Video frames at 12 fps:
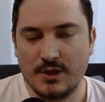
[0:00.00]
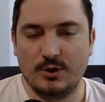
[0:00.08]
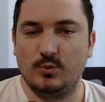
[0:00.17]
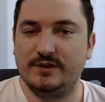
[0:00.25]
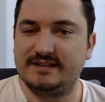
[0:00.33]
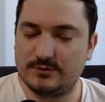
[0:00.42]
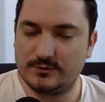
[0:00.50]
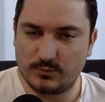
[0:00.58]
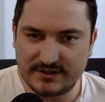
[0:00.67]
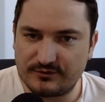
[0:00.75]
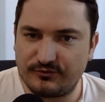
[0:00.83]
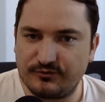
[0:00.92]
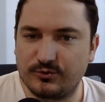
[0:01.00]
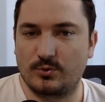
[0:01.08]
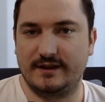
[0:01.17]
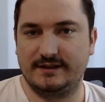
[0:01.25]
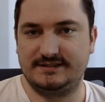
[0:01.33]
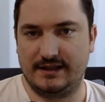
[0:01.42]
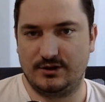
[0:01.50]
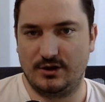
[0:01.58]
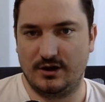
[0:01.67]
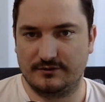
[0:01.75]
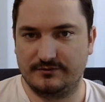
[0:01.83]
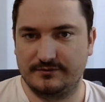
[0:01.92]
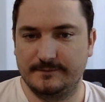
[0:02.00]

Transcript: We did a flooring takeoff.